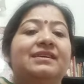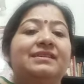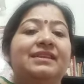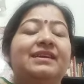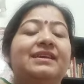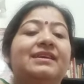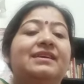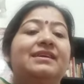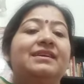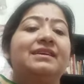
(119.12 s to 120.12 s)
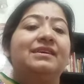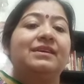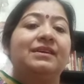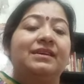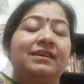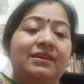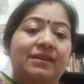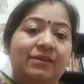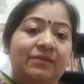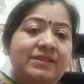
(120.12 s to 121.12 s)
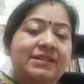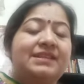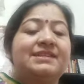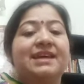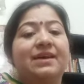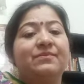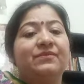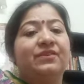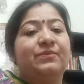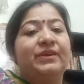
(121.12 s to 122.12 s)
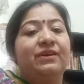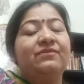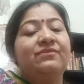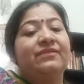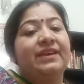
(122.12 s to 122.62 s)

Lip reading: The written exam will be of